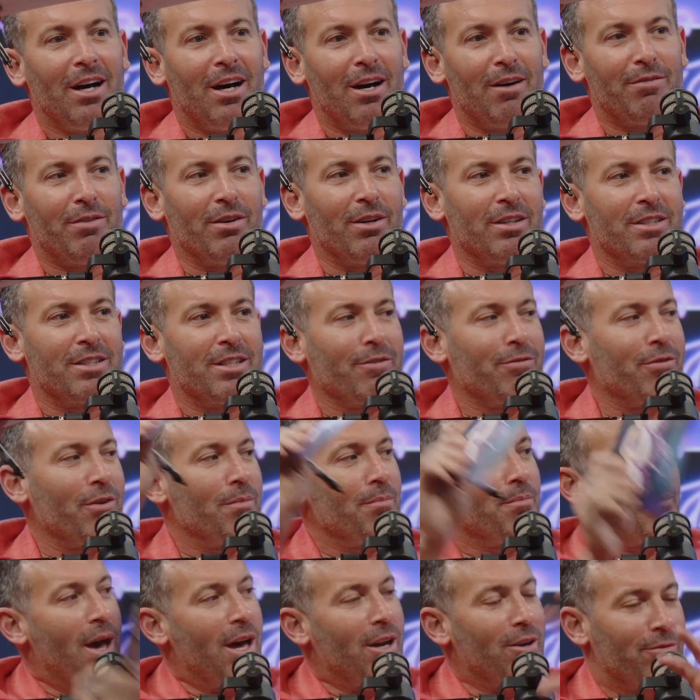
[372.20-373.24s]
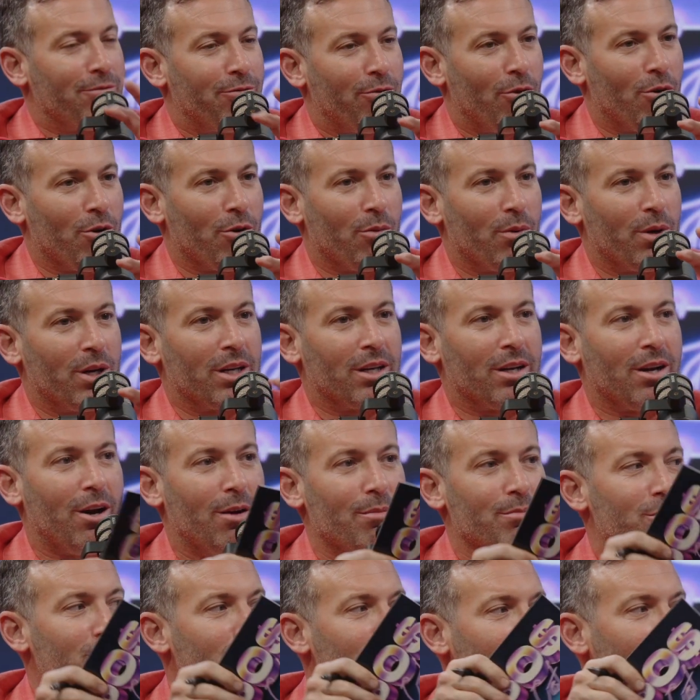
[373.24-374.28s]
of a different metaphor when it
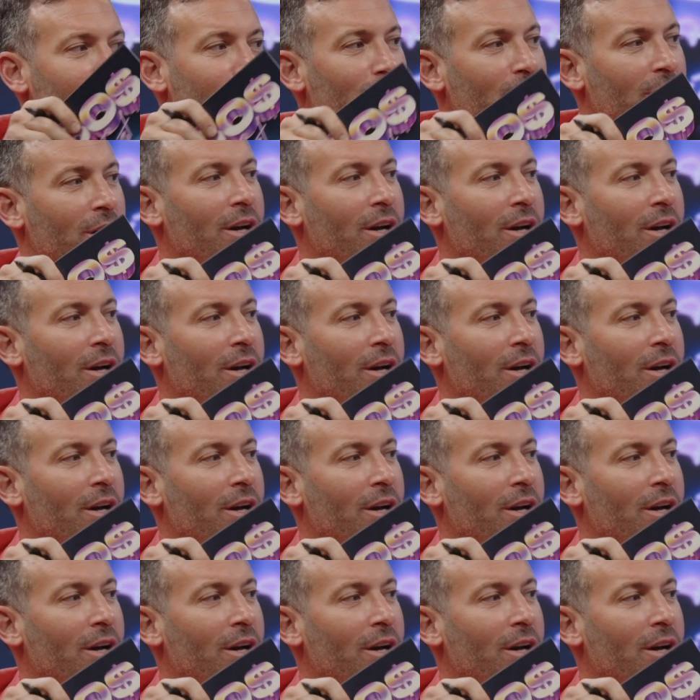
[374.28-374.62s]
comes to